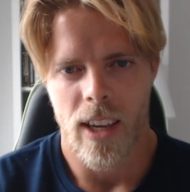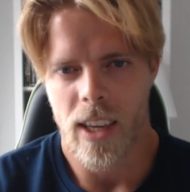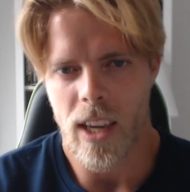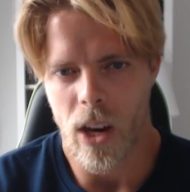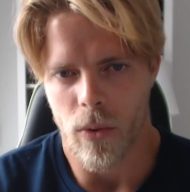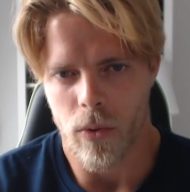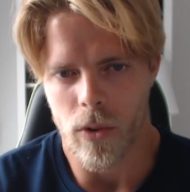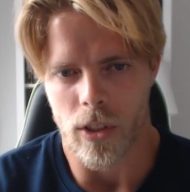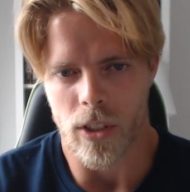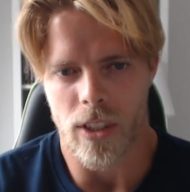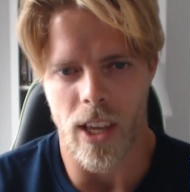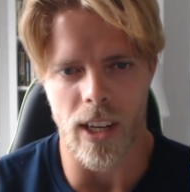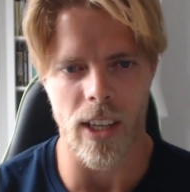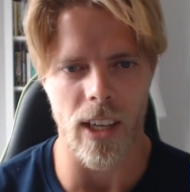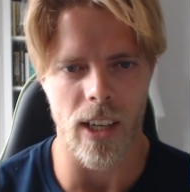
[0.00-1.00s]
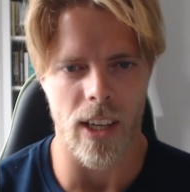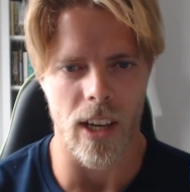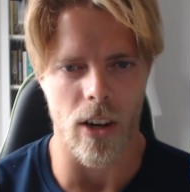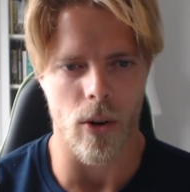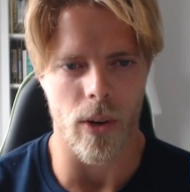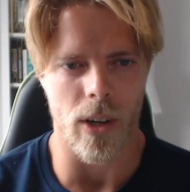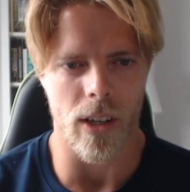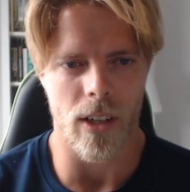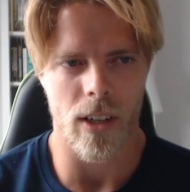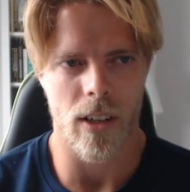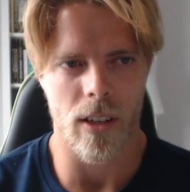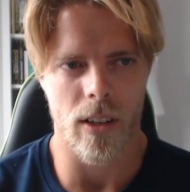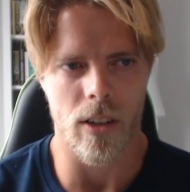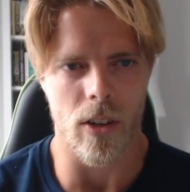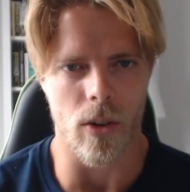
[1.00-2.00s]
Yeah, of course, then he can go
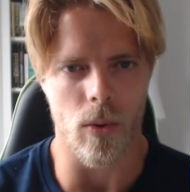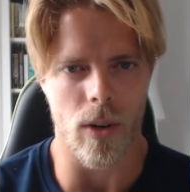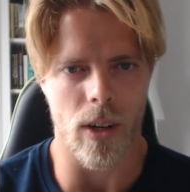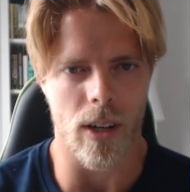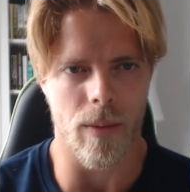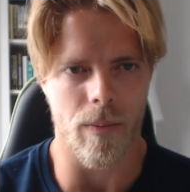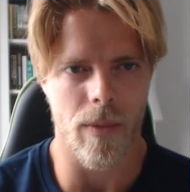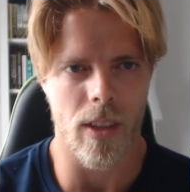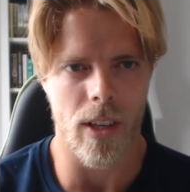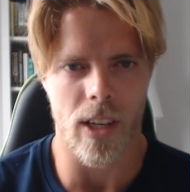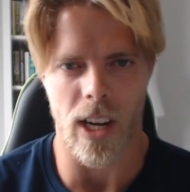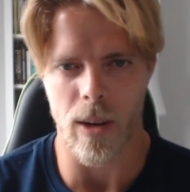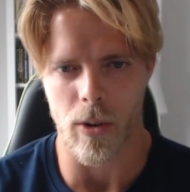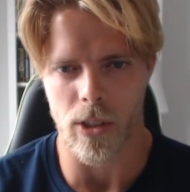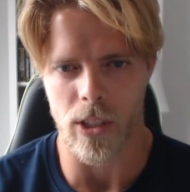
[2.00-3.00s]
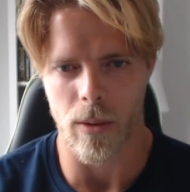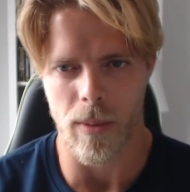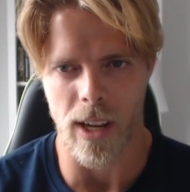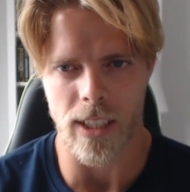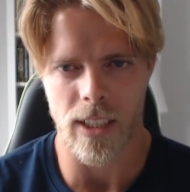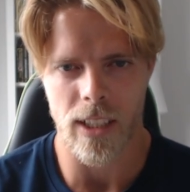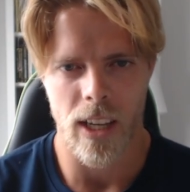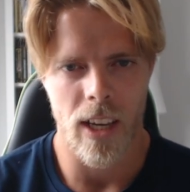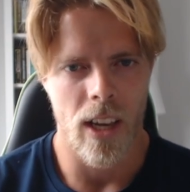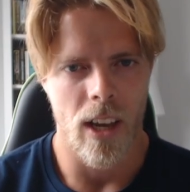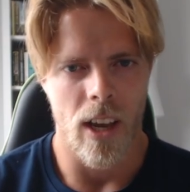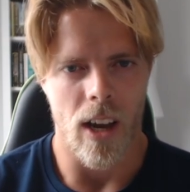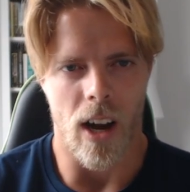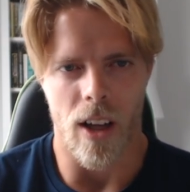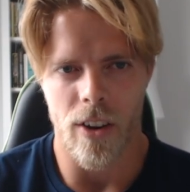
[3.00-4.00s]
into the Thai boxing place.
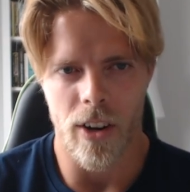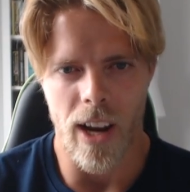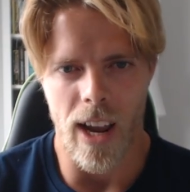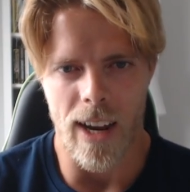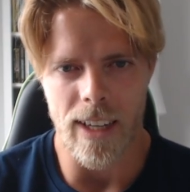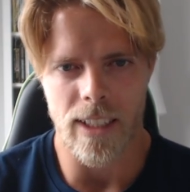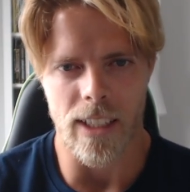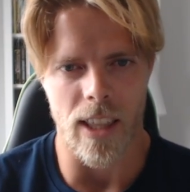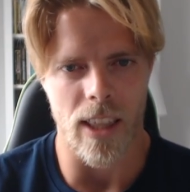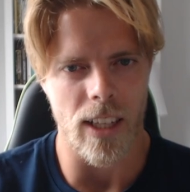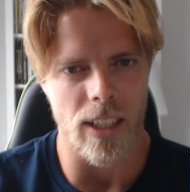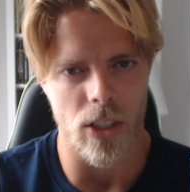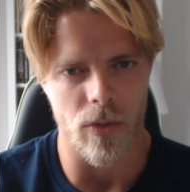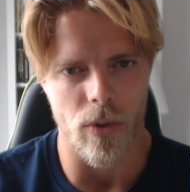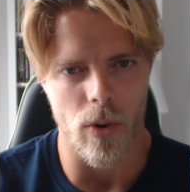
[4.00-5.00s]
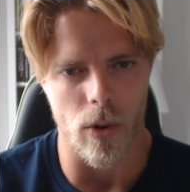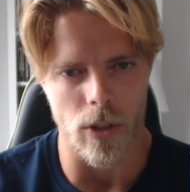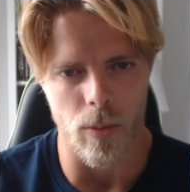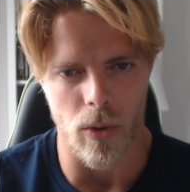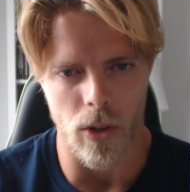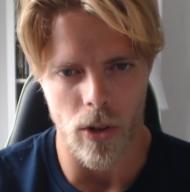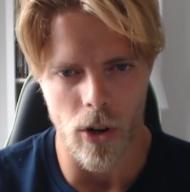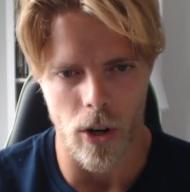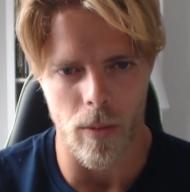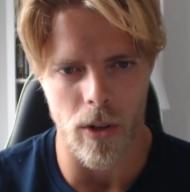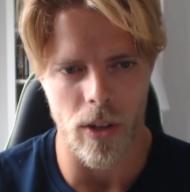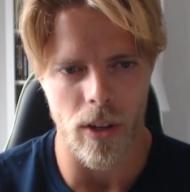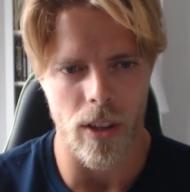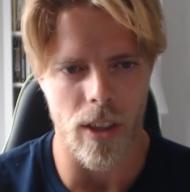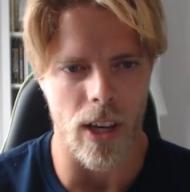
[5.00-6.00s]
Other guys, and this is of course more
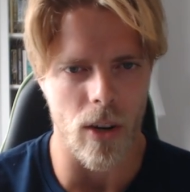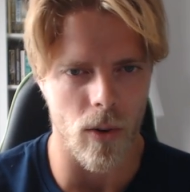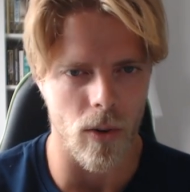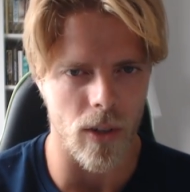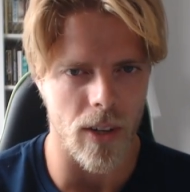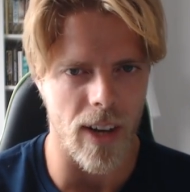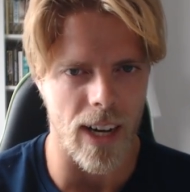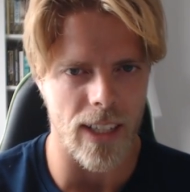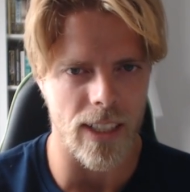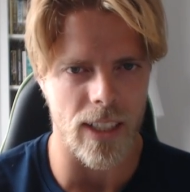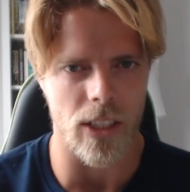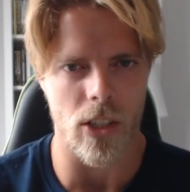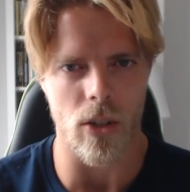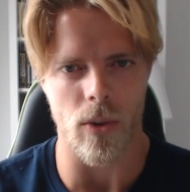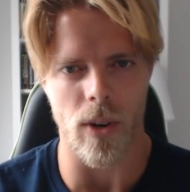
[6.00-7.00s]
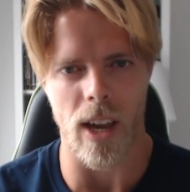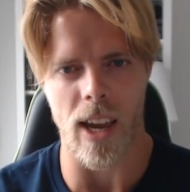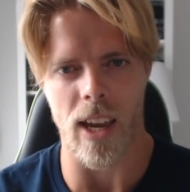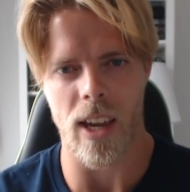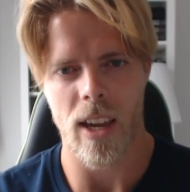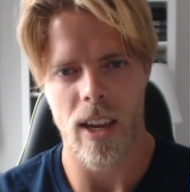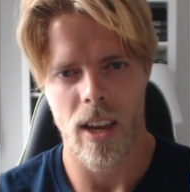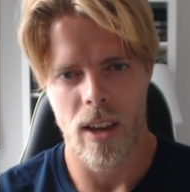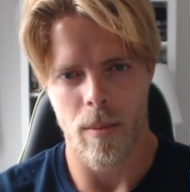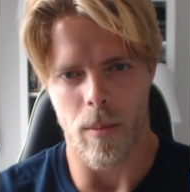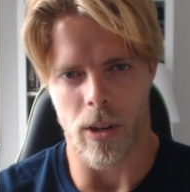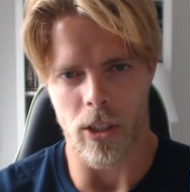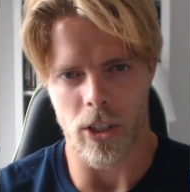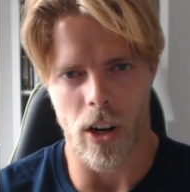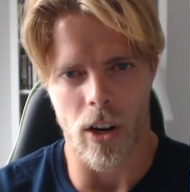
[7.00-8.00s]
common, they don't have access to a
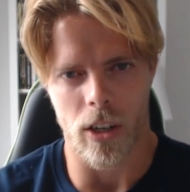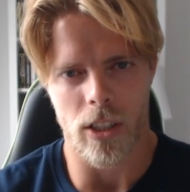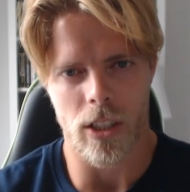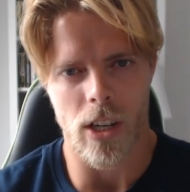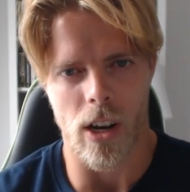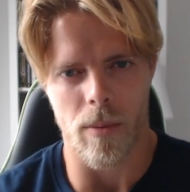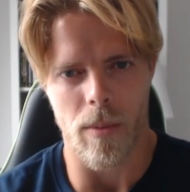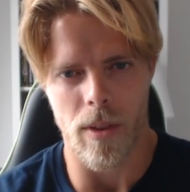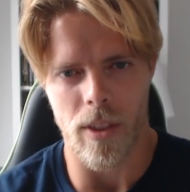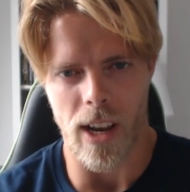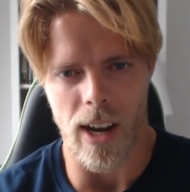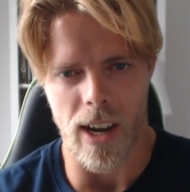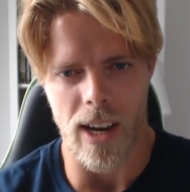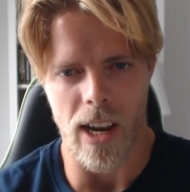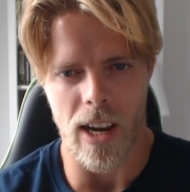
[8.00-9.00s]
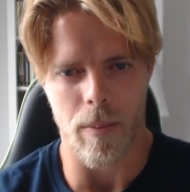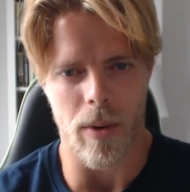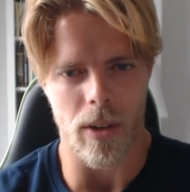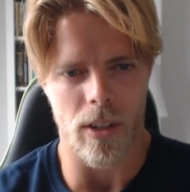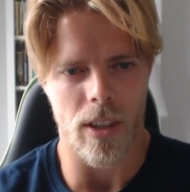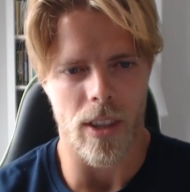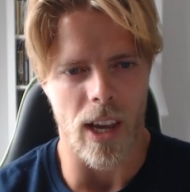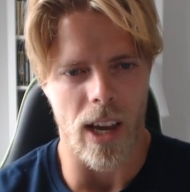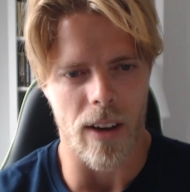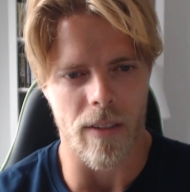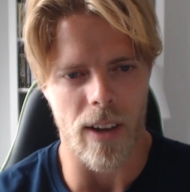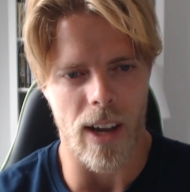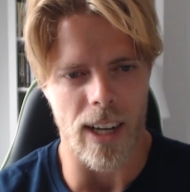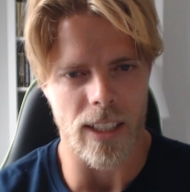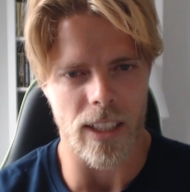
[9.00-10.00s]
martial arts club they like, but they
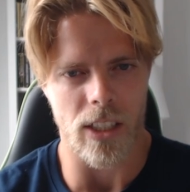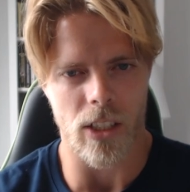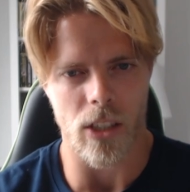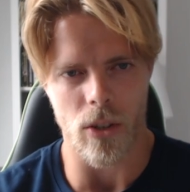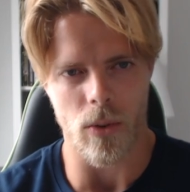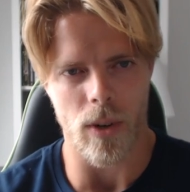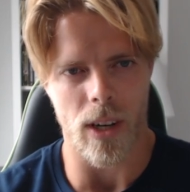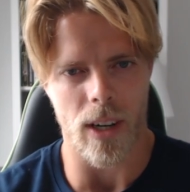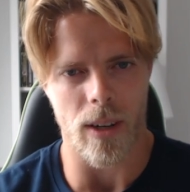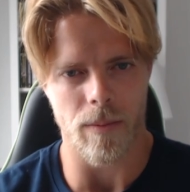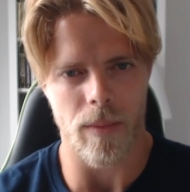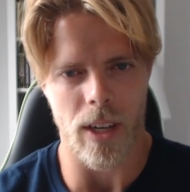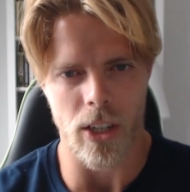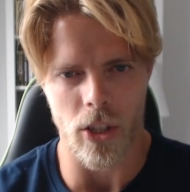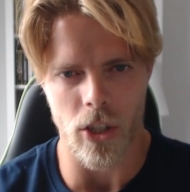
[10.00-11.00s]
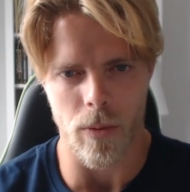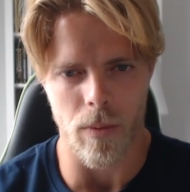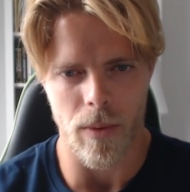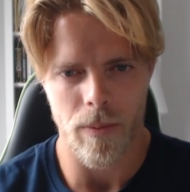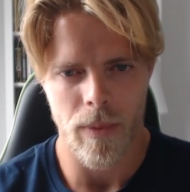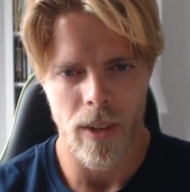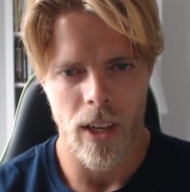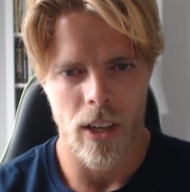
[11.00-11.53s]
have access to a gym.